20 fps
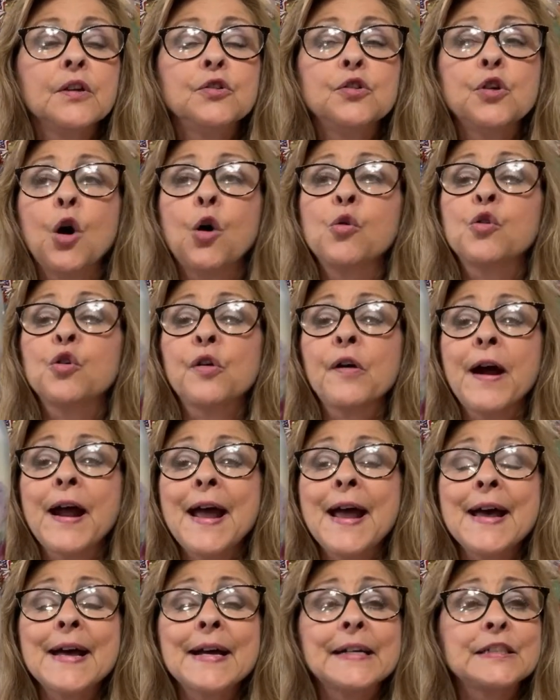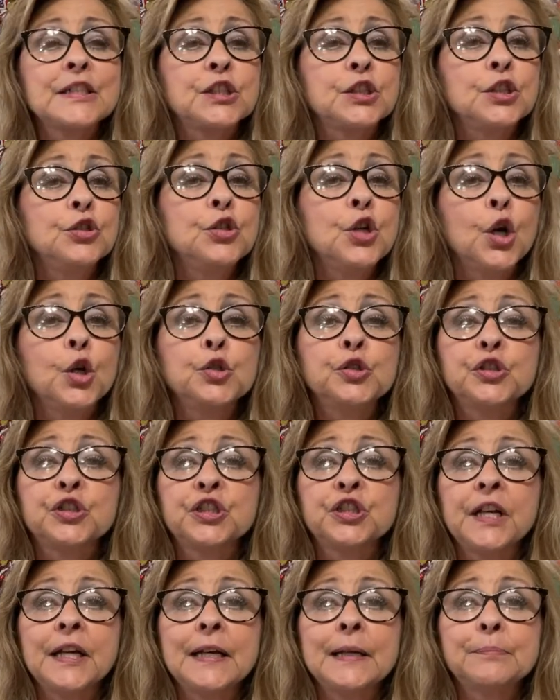No cracks, no
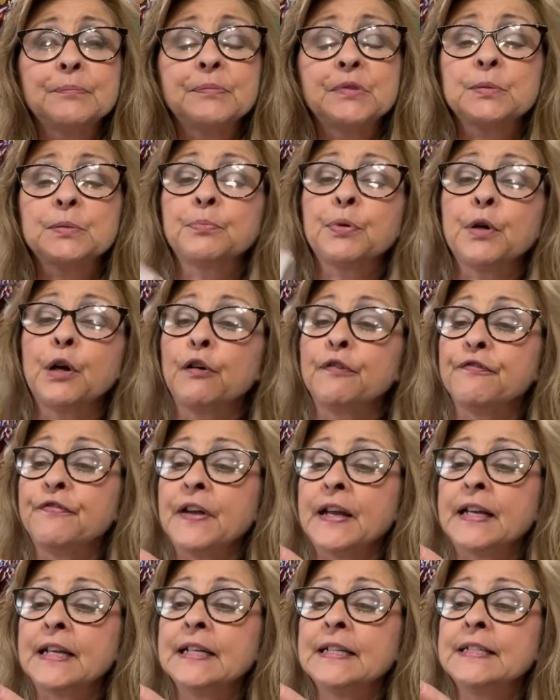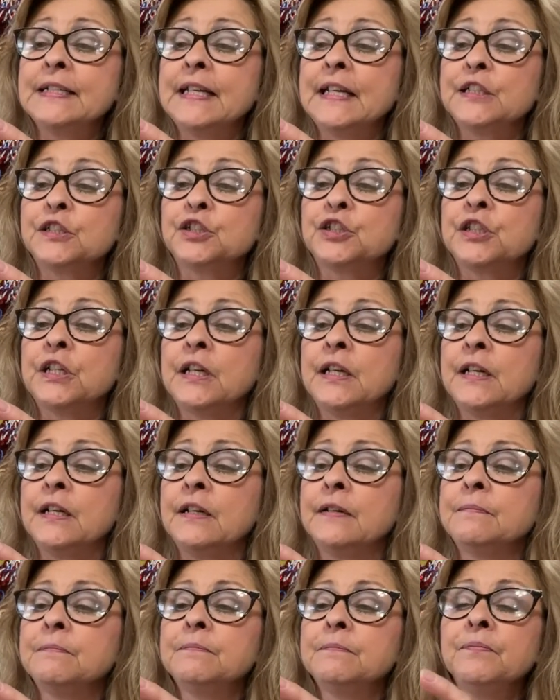chips, perfect
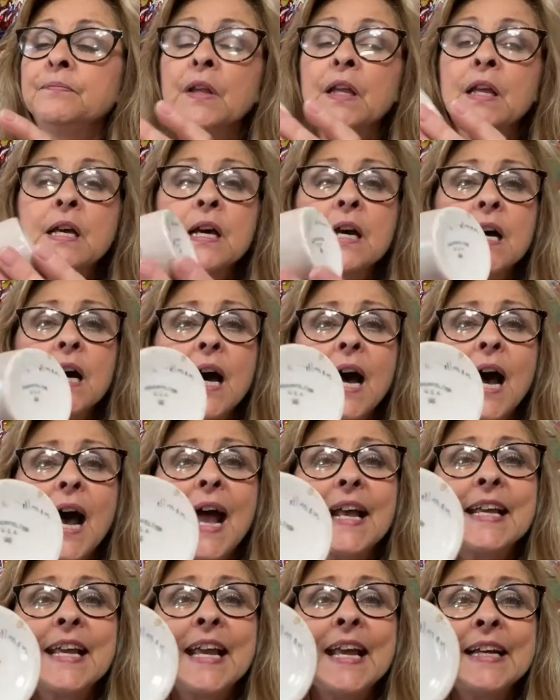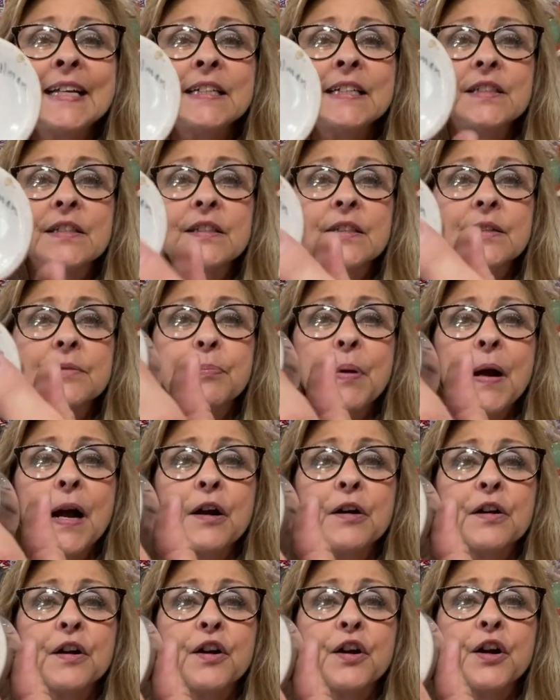condition. I can't,
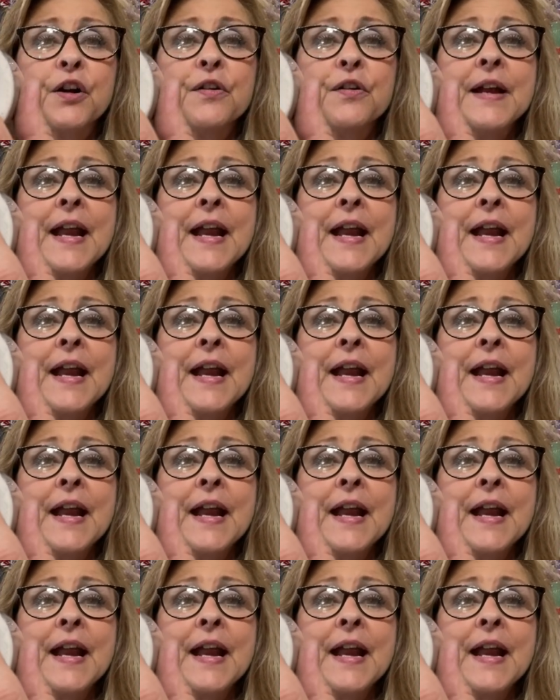part of her